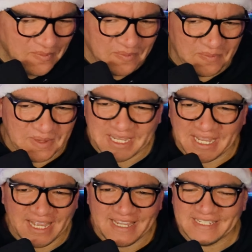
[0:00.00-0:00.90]

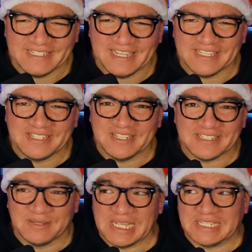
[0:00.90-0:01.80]
Because
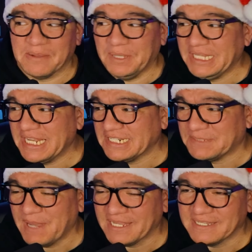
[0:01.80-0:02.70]
it's completely
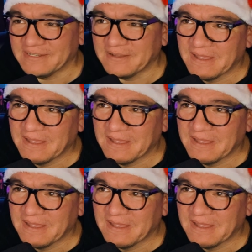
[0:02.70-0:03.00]
unexpected.